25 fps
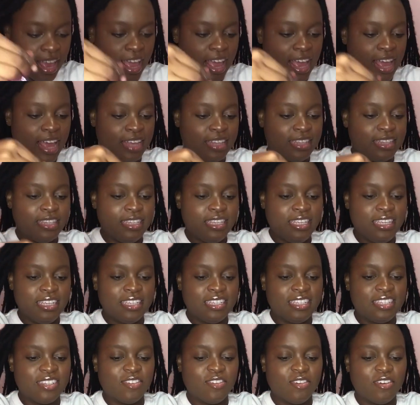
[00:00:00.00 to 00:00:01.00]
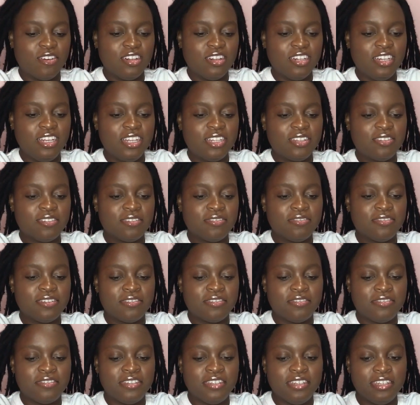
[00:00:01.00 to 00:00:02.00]
And these. All these were
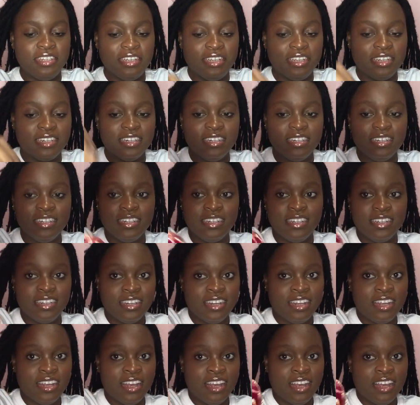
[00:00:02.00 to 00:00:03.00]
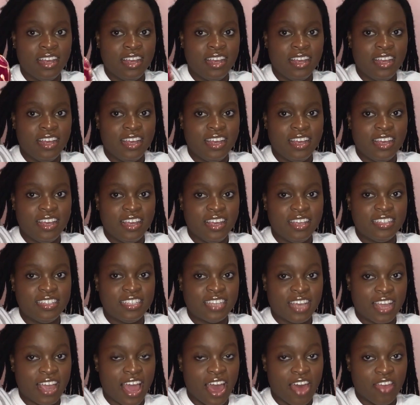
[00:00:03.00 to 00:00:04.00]
15
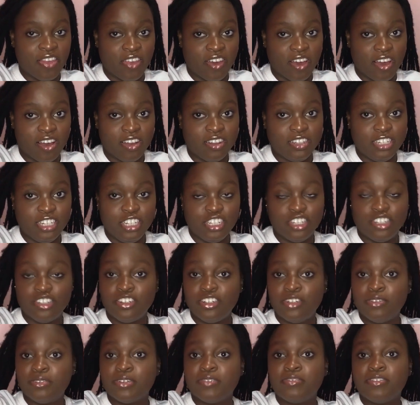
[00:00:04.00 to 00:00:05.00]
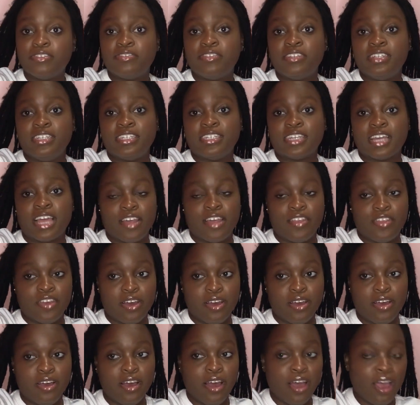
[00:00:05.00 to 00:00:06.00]
together. These three were 15 together.
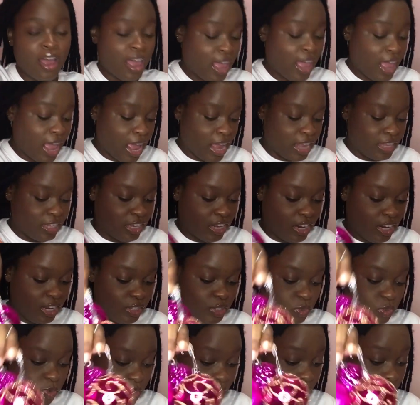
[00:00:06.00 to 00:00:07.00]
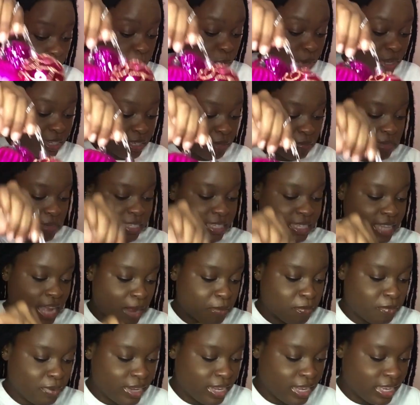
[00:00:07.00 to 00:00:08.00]
Dollar I'm going to miss that
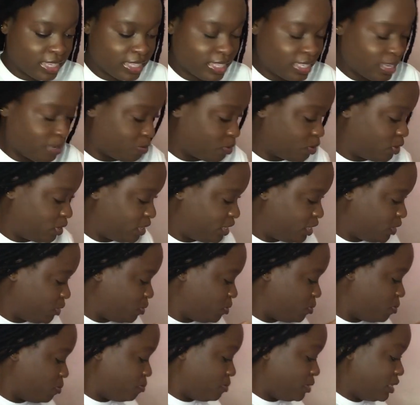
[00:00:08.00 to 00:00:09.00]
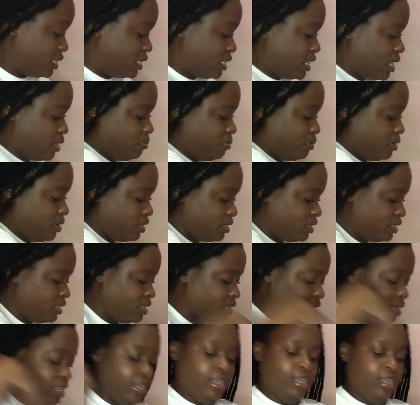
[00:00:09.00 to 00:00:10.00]
place. I'm going to miss that place.
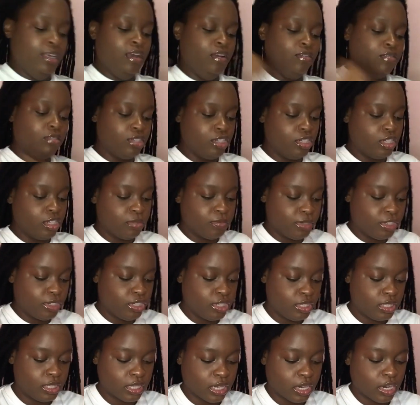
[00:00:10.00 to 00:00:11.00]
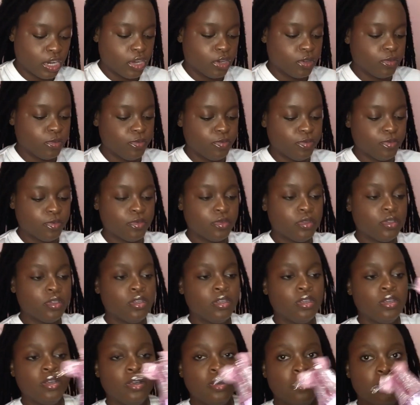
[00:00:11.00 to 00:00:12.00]
To change my sheets anyhow.
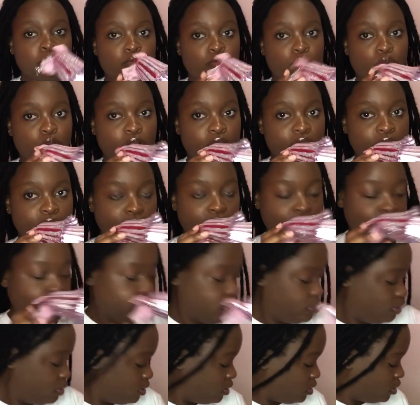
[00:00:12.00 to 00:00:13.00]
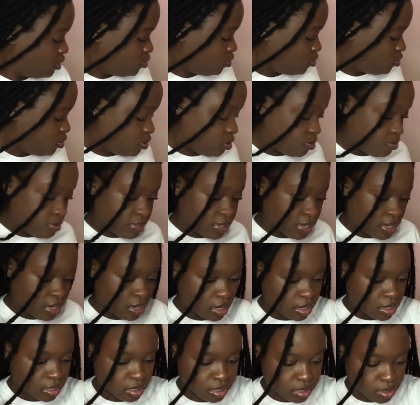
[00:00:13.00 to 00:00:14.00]
Mind these. So there was a
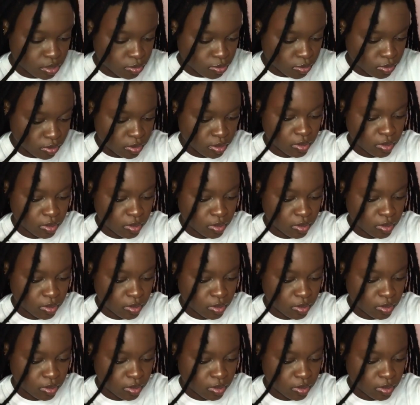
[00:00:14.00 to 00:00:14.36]
lot in those.